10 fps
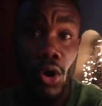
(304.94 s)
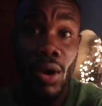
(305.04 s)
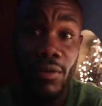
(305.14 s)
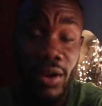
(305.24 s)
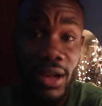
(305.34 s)
Oh, I
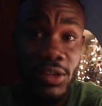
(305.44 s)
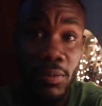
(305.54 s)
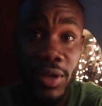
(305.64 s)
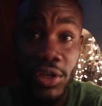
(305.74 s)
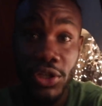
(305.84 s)
forgot to
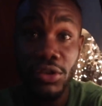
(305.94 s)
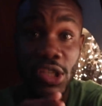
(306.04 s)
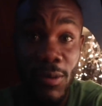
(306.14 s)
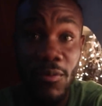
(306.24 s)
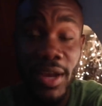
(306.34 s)
mention,
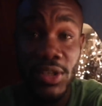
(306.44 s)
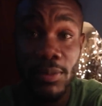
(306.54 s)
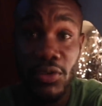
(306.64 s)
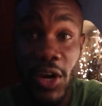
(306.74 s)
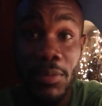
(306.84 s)
some of my
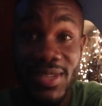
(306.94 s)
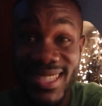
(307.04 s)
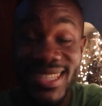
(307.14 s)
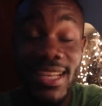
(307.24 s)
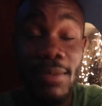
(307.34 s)
subscribers
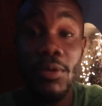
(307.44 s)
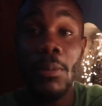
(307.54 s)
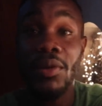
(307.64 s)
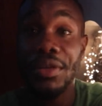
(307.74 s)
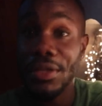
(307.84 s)
did hit me up
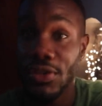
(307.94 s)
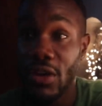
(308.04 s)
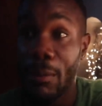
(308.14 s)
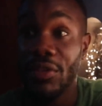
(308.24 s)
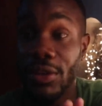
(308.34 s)
on
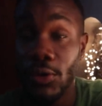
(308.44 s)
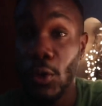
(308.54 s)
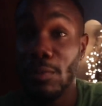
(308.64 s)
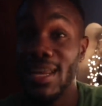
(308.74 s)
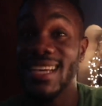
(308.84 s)
Instagram and they
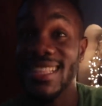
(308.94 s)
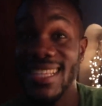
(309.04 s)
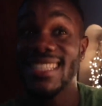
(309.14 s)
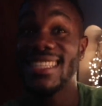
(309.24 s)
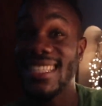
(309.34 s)
told me like
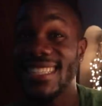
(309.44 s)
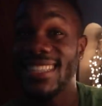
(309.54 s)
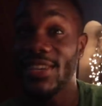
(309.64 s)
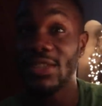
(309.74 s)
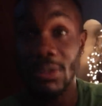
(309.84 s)
this is
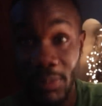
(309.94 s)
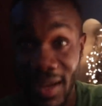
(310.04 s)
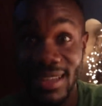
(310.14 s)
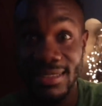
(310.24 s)
their spot.